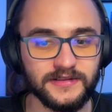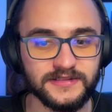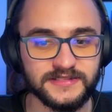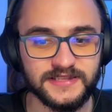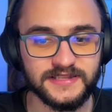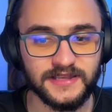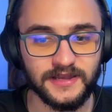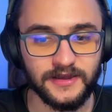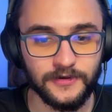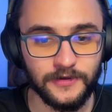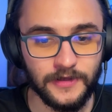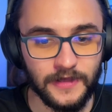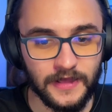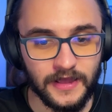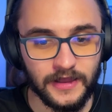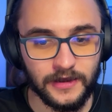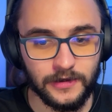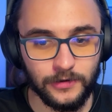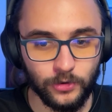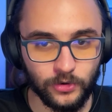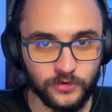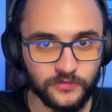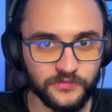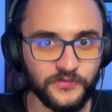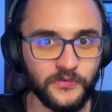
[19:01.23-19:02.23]
So
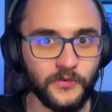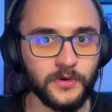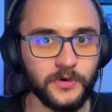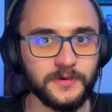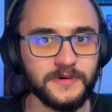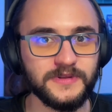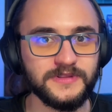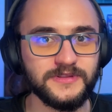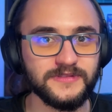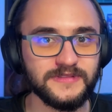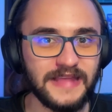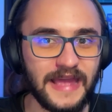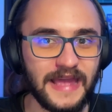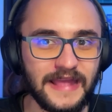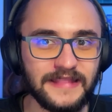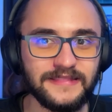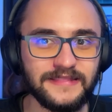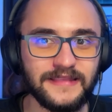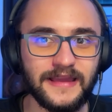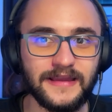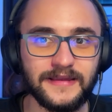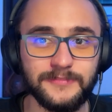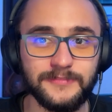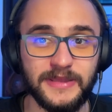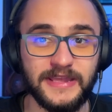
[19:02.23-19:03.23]
look forward to
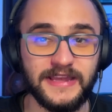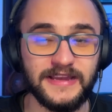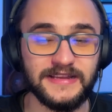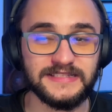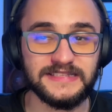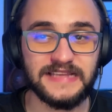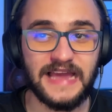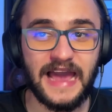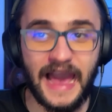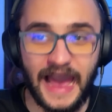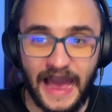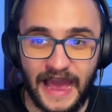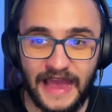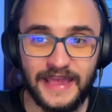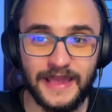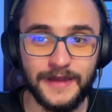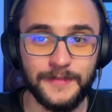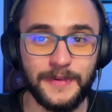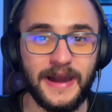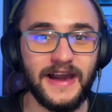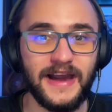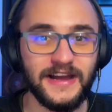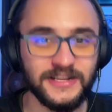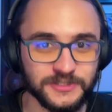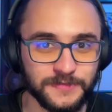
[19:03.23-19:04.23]
that, because I am
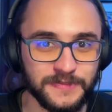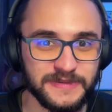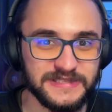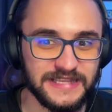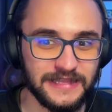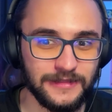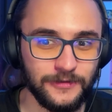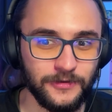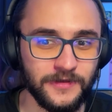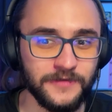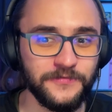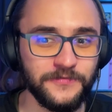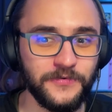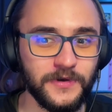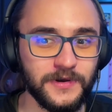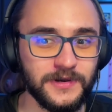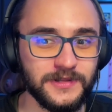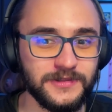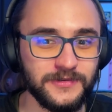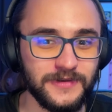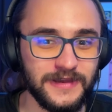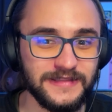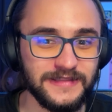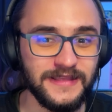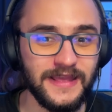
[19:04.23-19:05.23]
100% looking forward
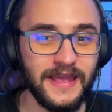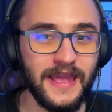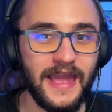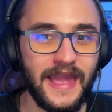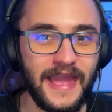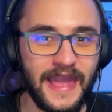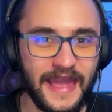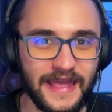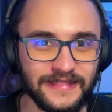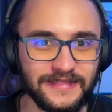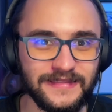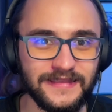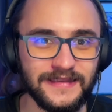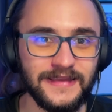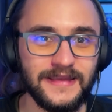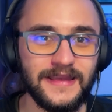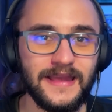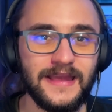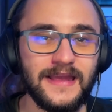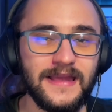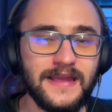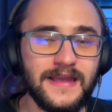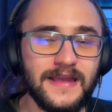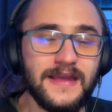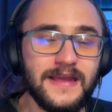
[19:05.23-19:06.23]
to it. And
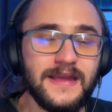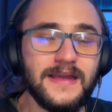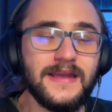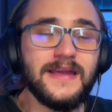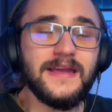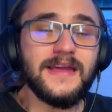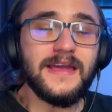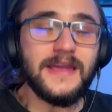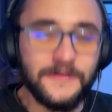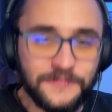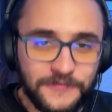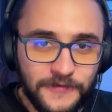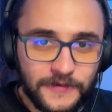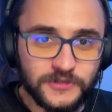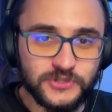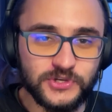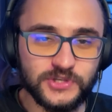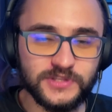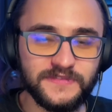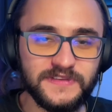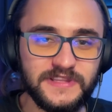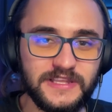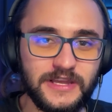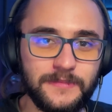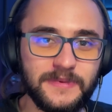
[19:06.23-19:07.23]
if you enjoyed
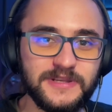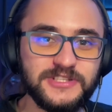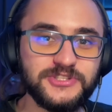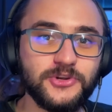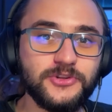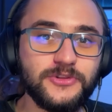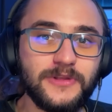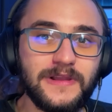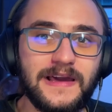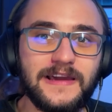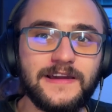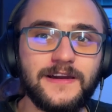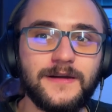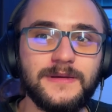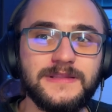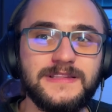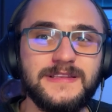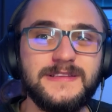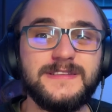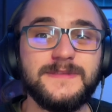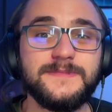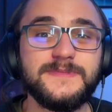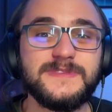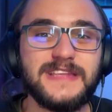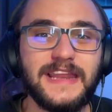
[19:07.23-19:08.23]
the video, make sure to like, comment, and
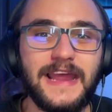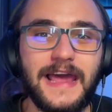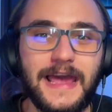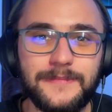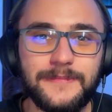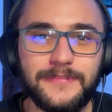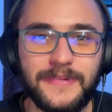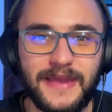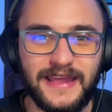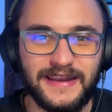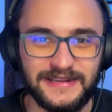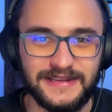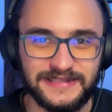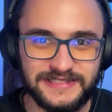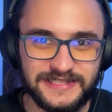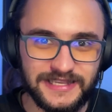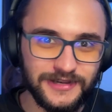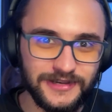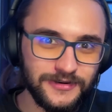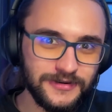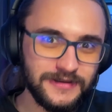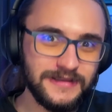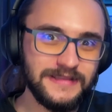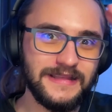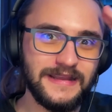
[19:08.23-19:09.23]
subscribe, and I'll see
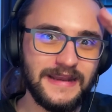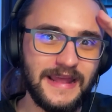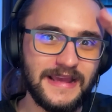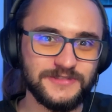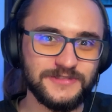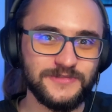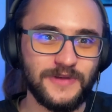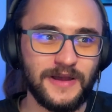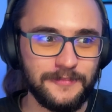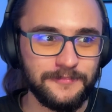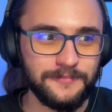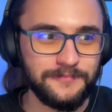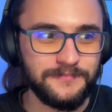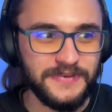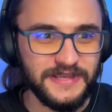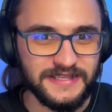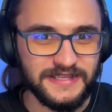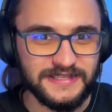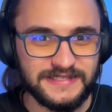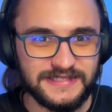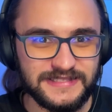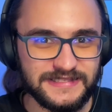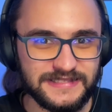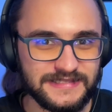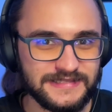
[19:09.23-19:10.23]
you in the next one.
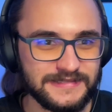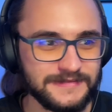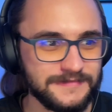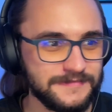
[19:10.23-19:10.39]
Peace.